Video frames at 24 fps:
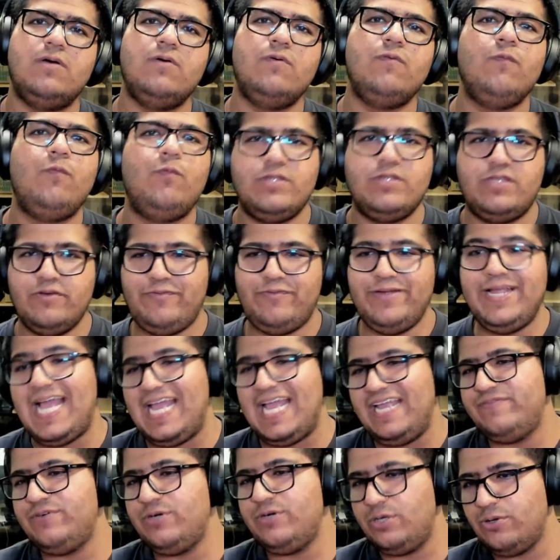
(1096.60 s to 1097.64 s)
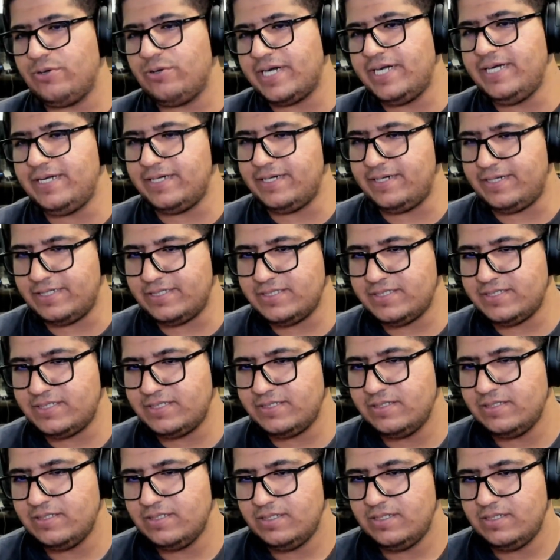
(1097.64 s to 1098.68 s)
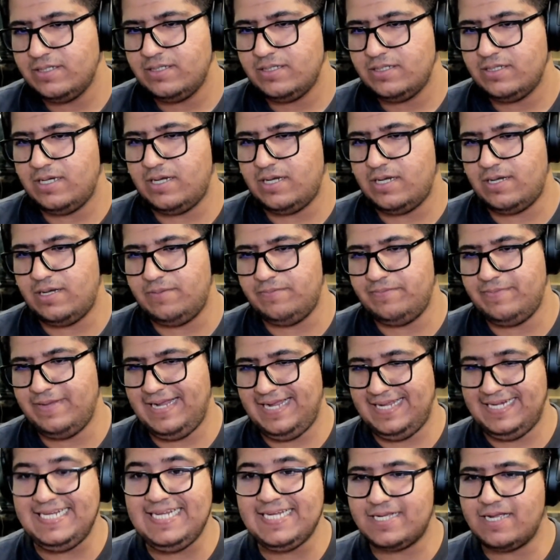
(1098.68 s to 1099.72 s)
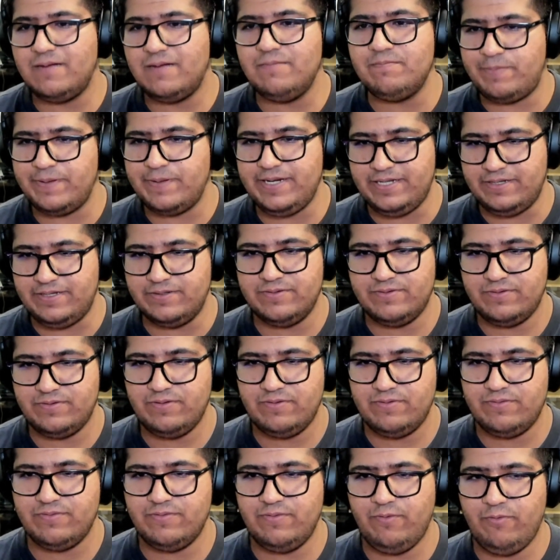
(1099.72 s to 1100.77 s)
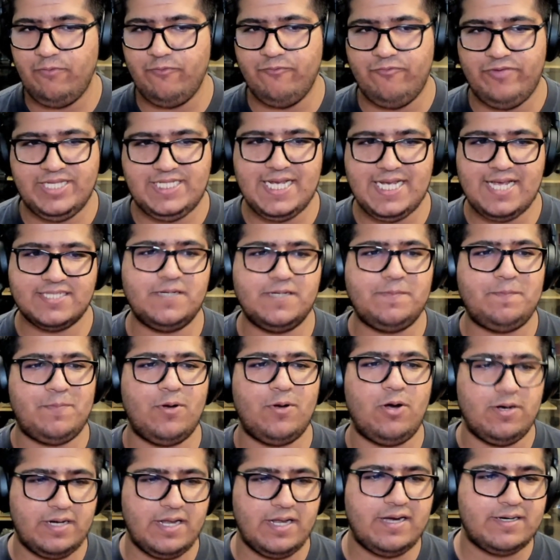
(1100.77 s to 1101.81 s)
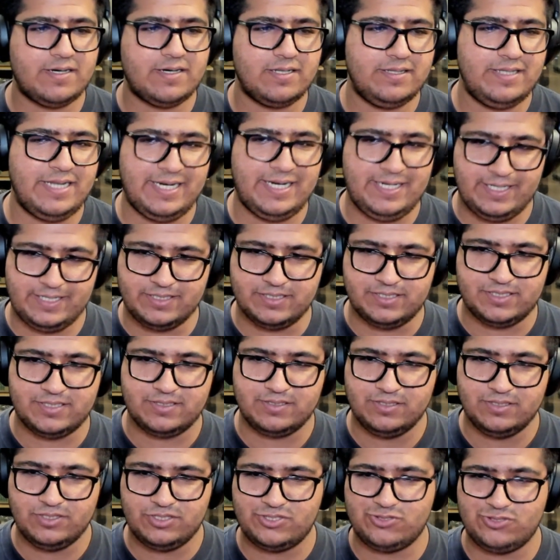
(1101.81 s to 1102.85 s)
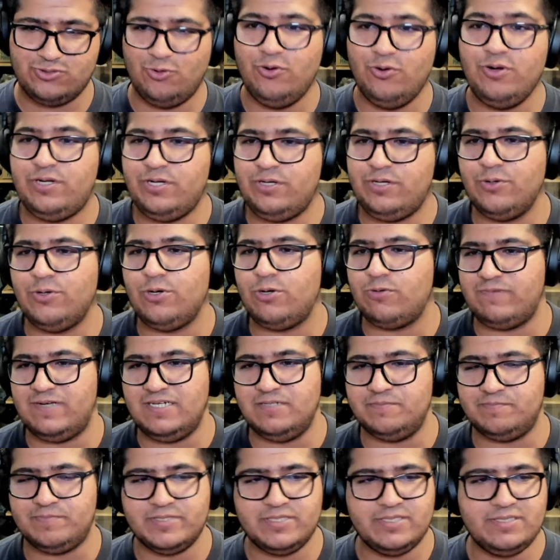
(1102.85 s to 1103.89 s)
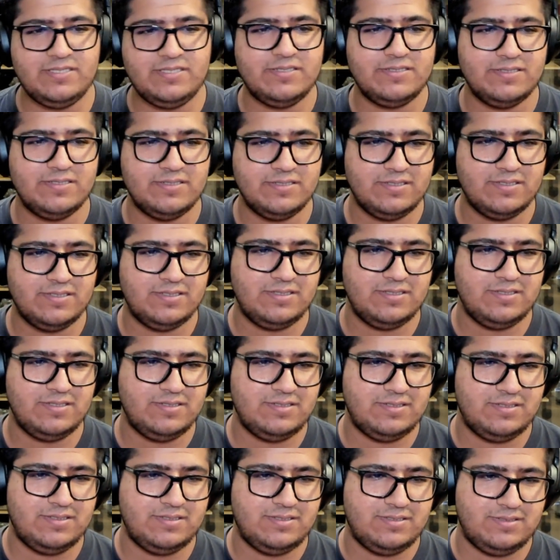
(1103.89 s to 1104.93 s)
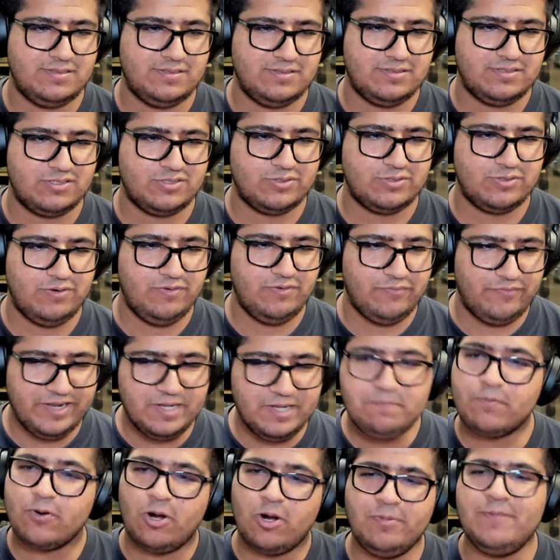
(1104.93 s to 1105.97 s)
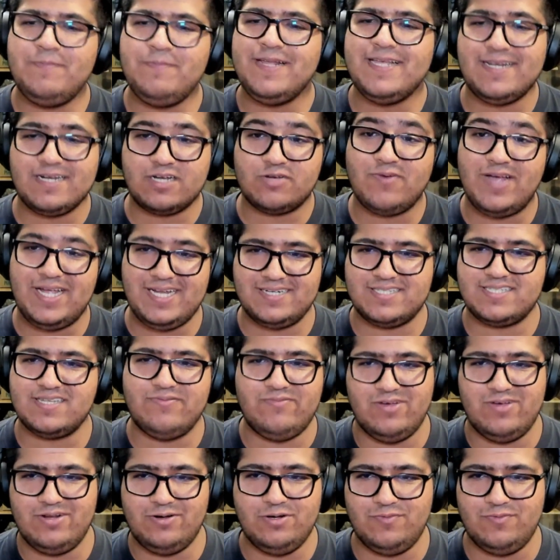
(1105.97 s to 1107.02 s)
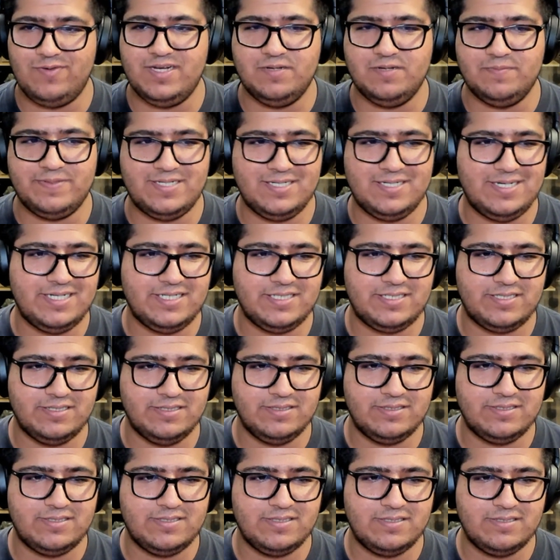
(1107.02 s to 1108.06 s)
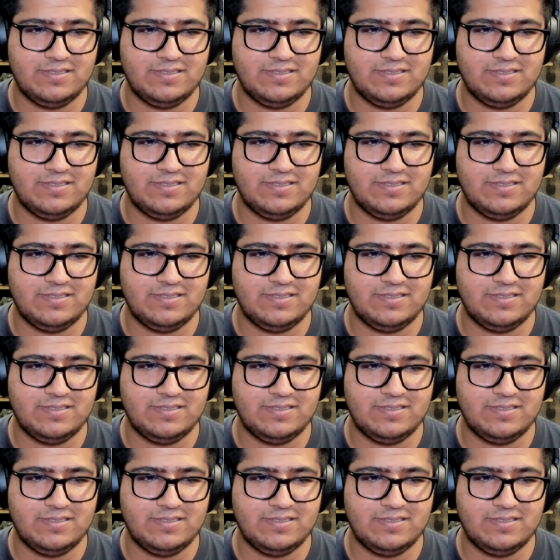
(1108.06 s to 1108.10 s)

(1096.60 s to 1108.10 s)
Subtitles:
the way I would look at it is any company which has a product that is sold to developers will probably require someone on developer relations.